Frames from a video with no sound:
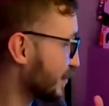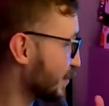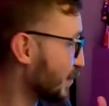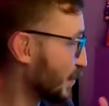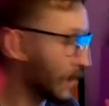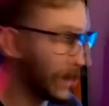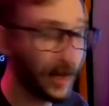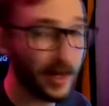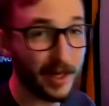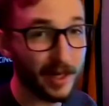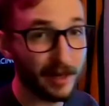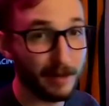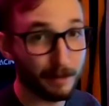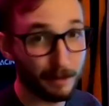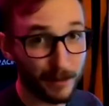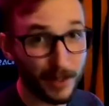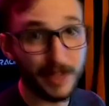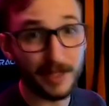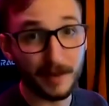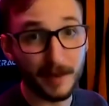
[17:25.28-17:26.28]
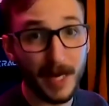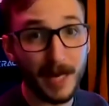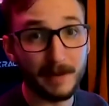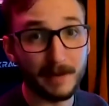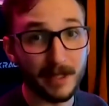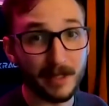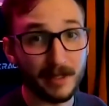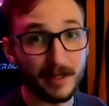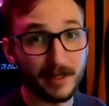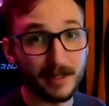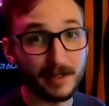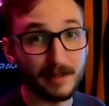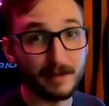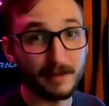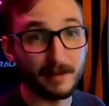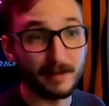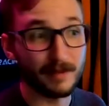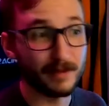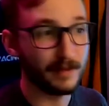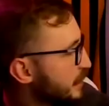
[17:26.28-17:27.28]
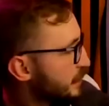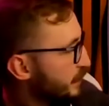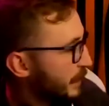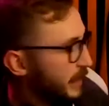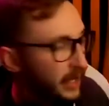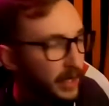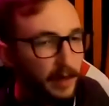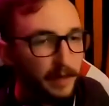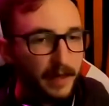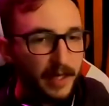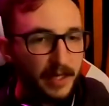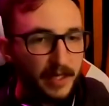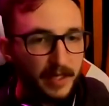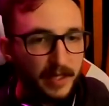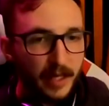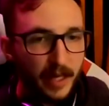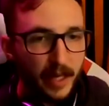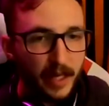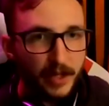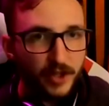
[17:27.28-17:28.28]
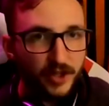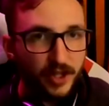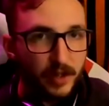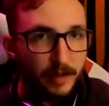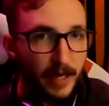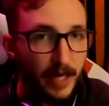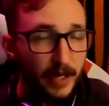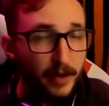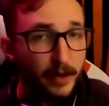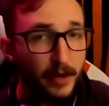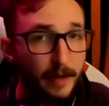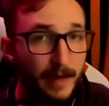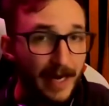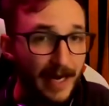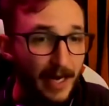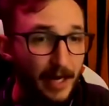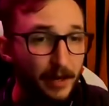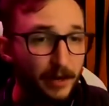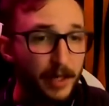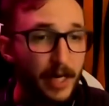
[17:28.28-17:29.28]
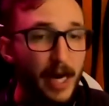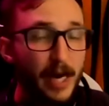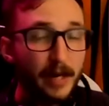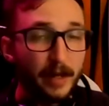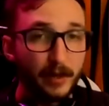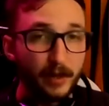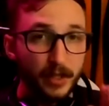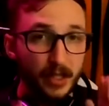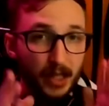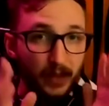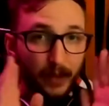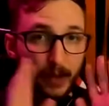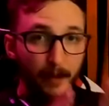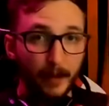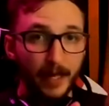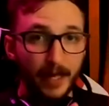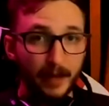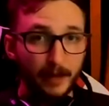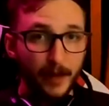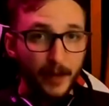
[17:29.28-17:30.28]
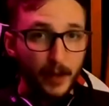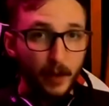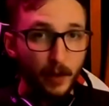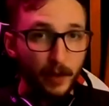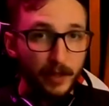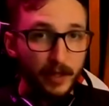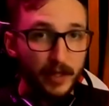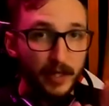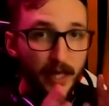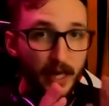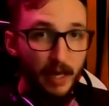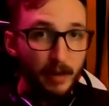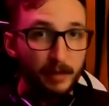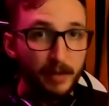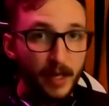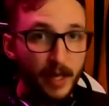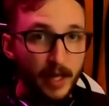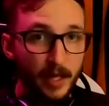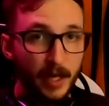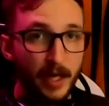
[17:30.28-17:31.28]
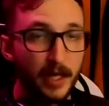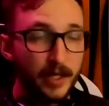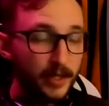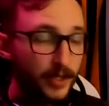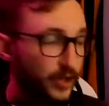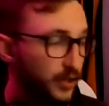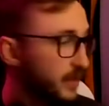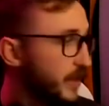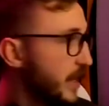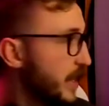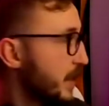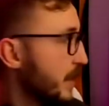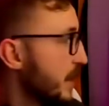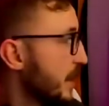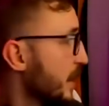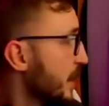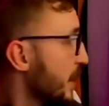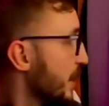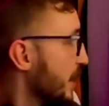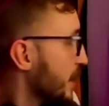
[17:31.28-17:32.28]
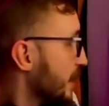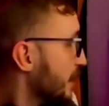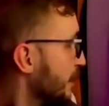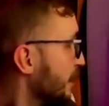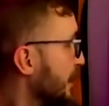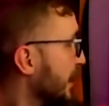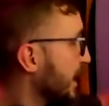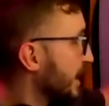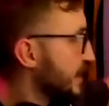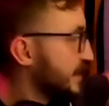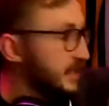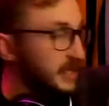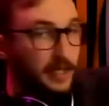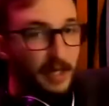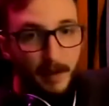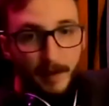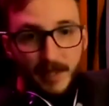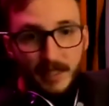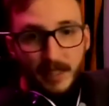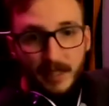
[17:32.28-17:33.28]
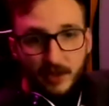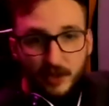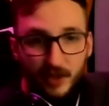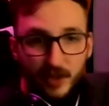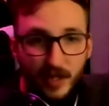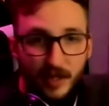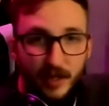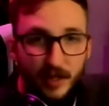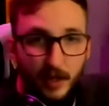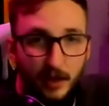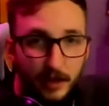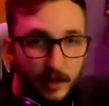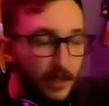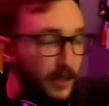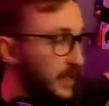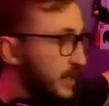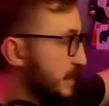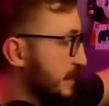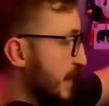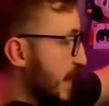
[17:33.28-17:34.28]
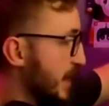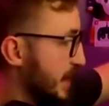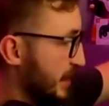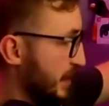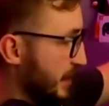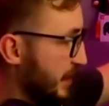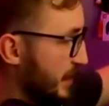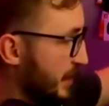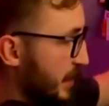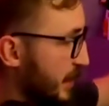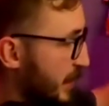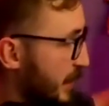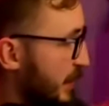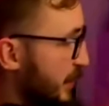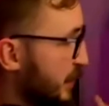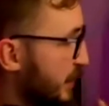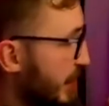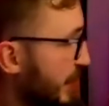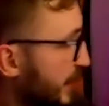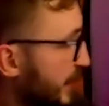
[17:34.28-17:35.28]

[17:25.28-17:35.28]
we're going to play some games on this. Right now I've got this HDMI going to my Elgato, so that way we can record the gameplay on screen. But that means that there's nothing going to this monitor. So I